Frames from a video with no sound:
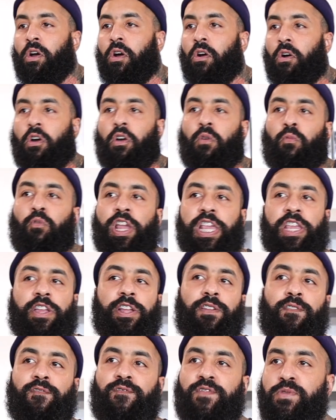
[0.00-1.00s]
or where you're
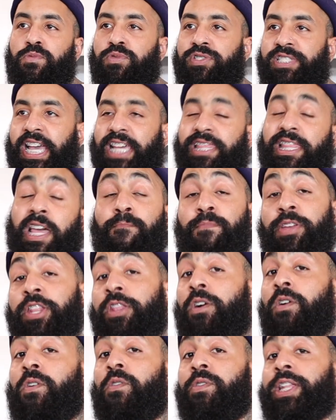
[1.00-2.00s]
confused at, let me
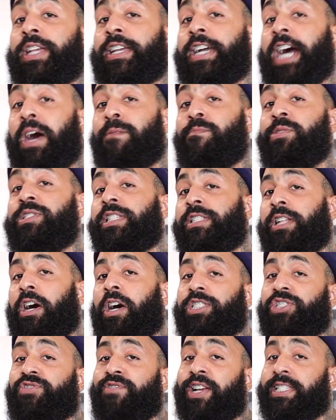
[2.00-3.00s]
know in the comments and
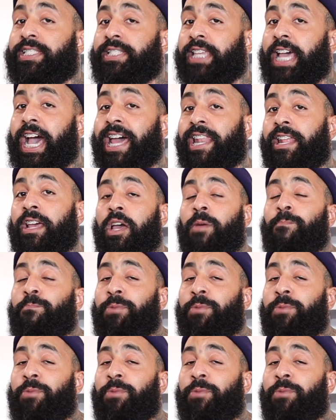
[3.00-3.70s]
I'll address that.